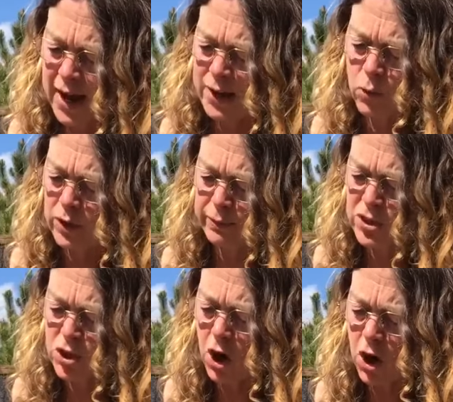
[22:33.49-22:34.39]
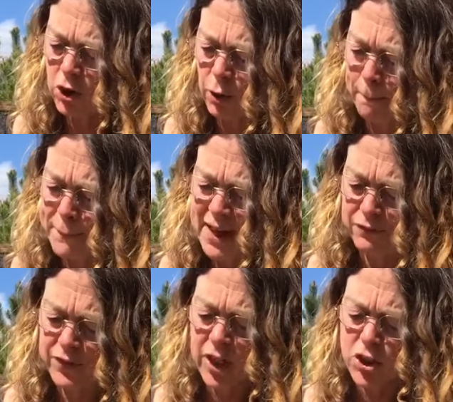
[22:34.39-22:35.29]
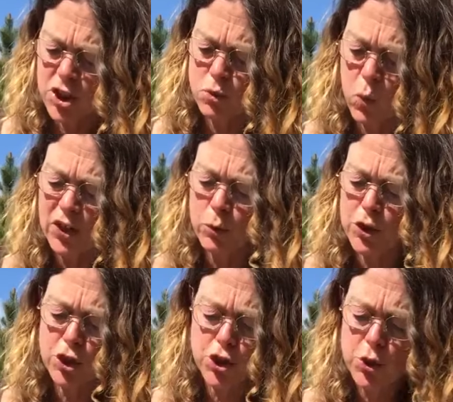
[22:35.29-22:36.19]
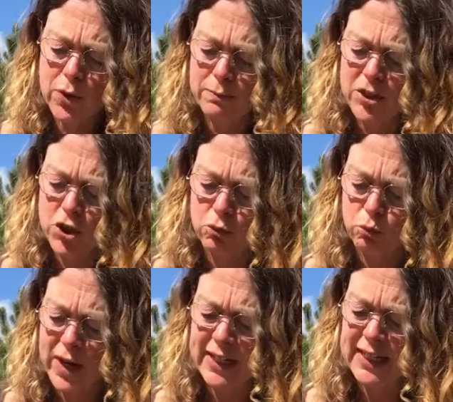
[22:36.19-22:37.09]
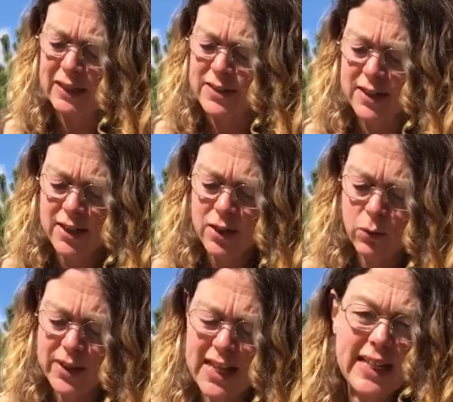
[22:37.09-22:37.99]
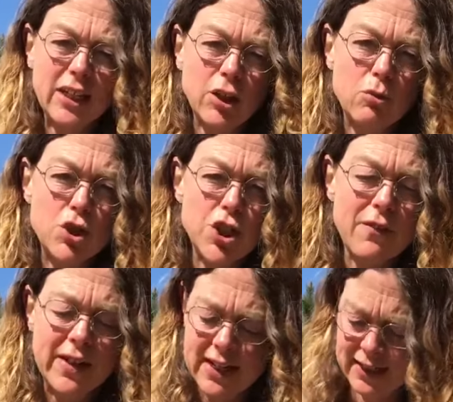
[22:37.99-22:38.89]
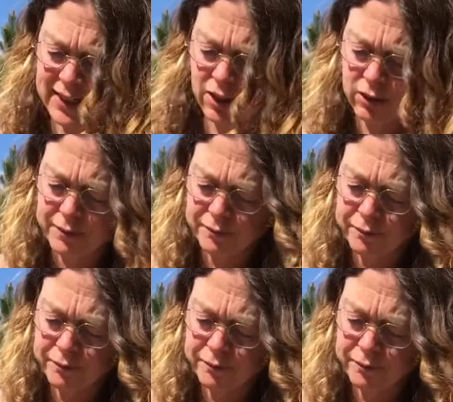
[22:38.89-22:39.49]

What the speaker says: I don't want to be scarred or biffed. Just watch what you're doing, Mr. Radiant, when they get you shoving in here."